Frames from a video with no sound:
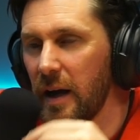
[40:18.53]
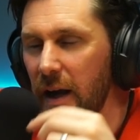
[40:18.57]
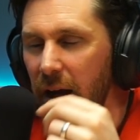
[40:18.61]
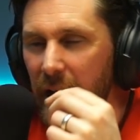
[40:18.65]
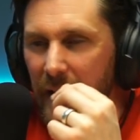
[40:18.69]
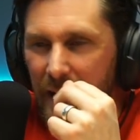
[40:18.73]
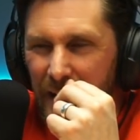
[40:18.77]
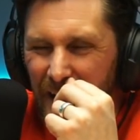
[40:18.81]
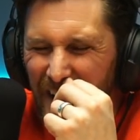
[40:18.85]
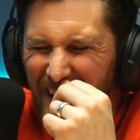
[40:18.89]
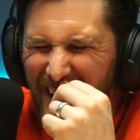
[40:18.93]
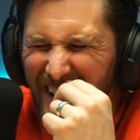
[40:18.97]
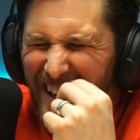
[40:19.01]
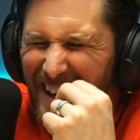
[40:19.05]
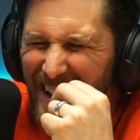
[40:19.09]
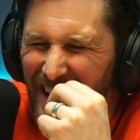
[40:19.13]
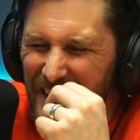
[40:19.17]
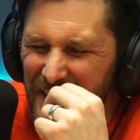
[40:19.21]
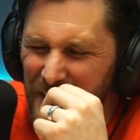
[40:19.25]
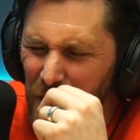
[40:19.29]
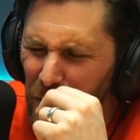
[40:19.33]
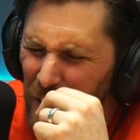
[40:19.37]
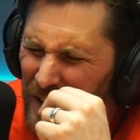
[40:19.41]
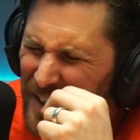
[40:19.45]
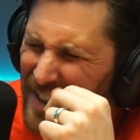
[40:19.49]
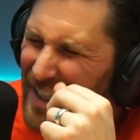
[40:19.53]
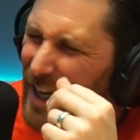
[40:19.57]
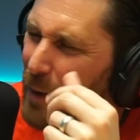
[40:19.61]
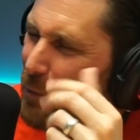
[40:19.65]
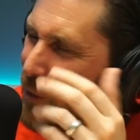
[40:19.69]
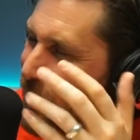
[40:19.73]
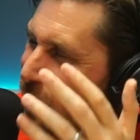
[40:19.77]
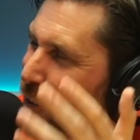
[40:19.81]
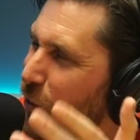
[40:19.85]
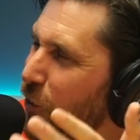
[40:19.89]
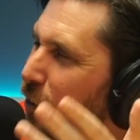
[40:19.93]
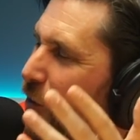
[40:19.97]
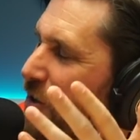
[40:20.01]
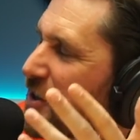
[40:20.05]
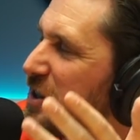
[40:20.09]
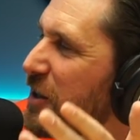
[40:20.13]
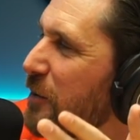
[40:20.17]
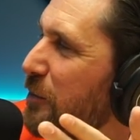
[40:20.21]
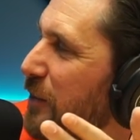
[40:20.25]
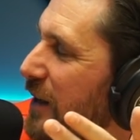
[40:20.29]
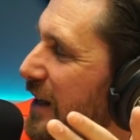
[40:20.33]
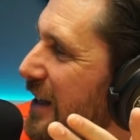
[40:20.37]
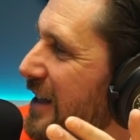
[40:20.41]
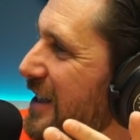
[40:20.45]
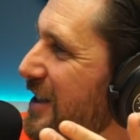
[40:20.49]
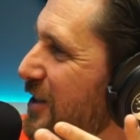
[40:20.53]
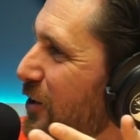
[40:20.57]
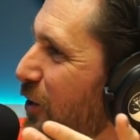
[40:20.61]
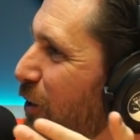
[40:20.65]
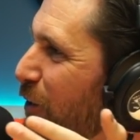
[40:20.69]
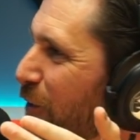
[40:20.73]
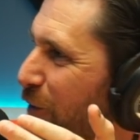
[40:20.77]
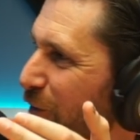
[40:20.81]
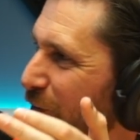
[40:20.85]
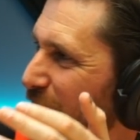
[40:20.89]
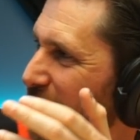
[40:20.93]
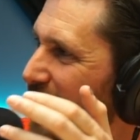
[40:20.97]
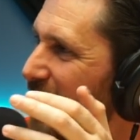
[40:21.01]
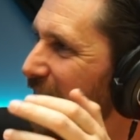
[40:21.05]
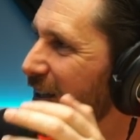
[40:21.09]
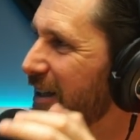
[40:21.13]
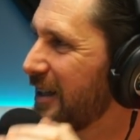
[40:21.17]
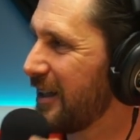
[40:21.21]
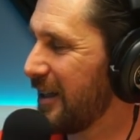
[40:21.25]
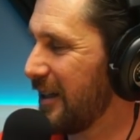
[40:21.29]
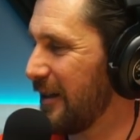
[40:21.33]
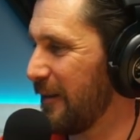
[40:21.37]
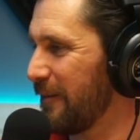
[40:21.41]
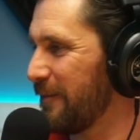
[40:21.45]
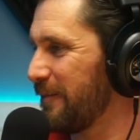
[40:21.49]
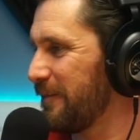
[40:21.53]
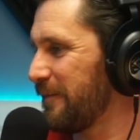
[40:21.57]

and I don't want to come across a bit sort of like